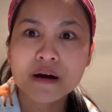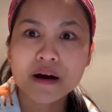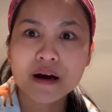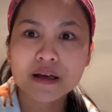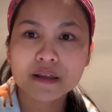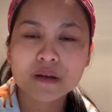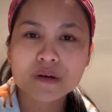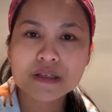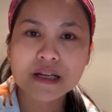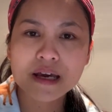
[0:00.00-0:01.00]
it
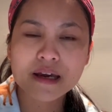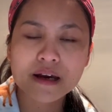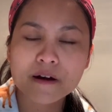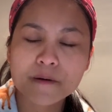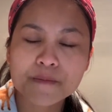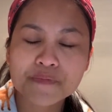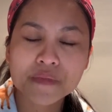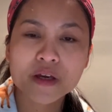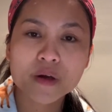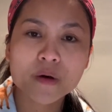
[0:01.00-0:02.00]
looks like, you
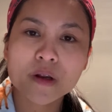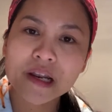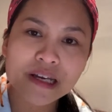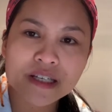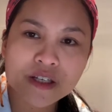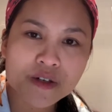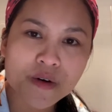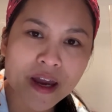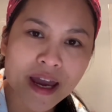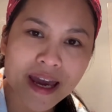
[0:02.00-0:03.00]
know, less
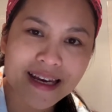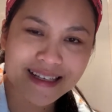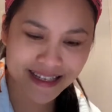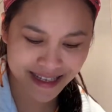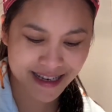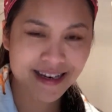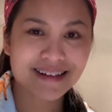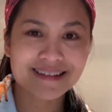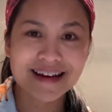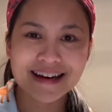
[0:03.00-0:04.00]
stress,
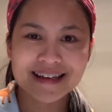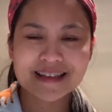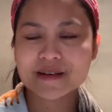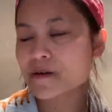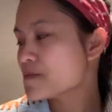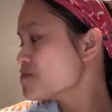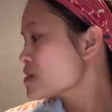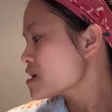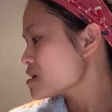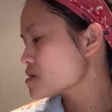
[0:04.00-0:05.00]
right? So
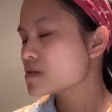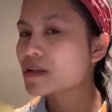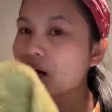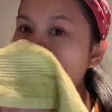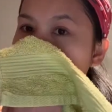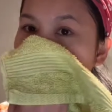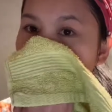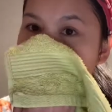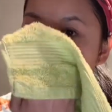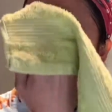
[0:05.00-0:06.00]
now,
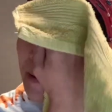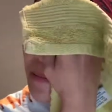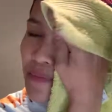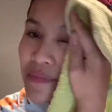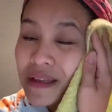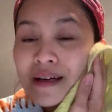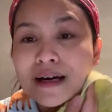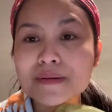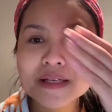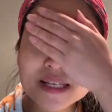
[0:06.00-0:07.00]
and
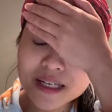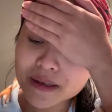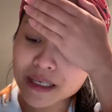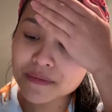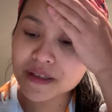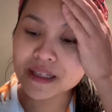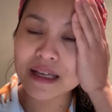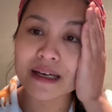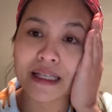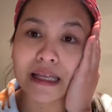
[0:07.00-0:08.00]
I'm just gonna leave it
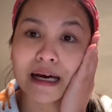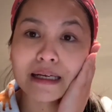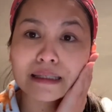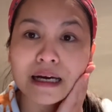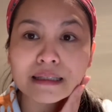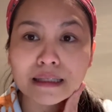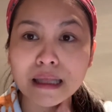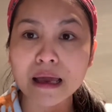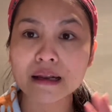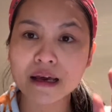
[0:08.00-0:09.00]
like that
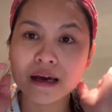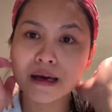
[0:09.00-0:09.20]
until